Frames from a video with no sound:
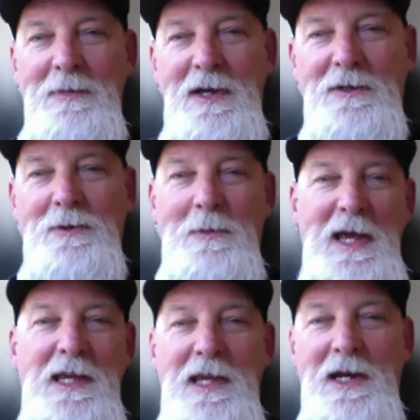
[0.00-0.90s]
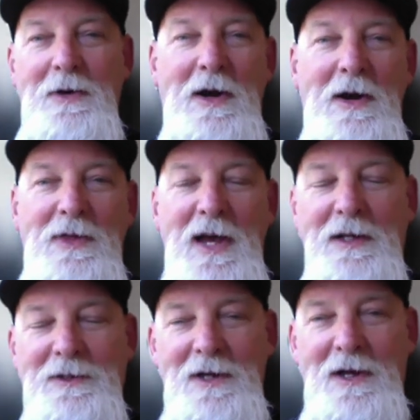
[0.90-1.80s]
Because we make, you know,
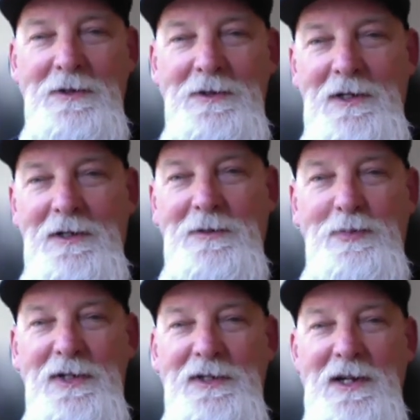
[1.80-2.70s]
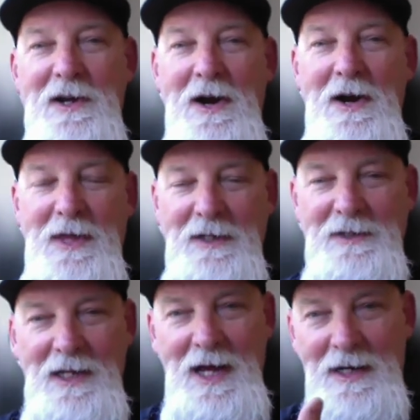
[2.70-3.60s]
$100,000 a year as prison guard.
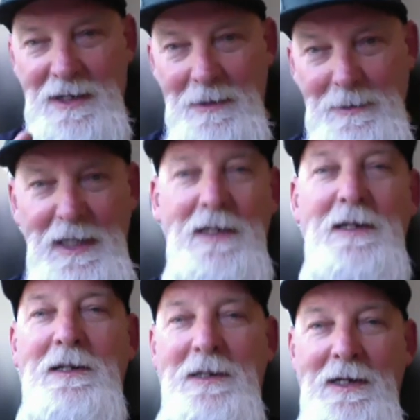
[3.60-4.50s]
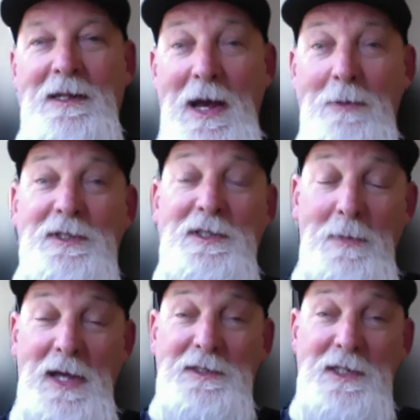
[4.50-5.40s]
Thanks a lot, dummy. That was the
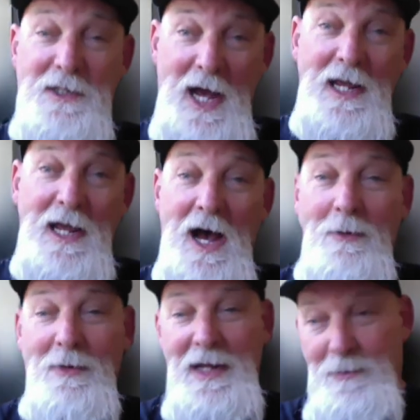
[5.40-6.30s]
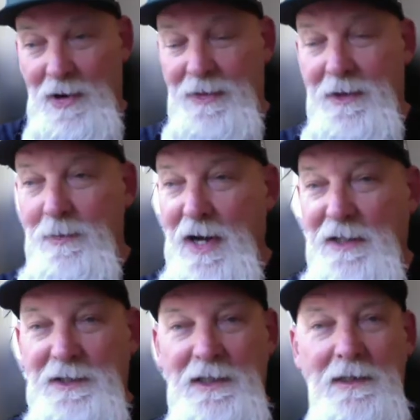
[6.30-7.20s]
message I got when they brought their
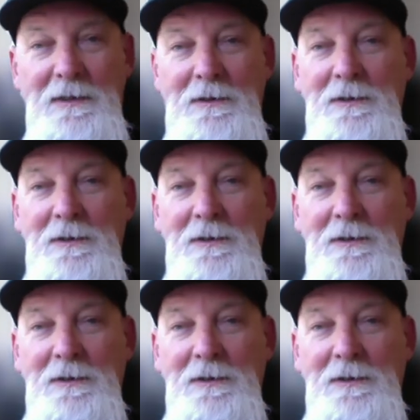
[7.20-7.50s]
bikes in.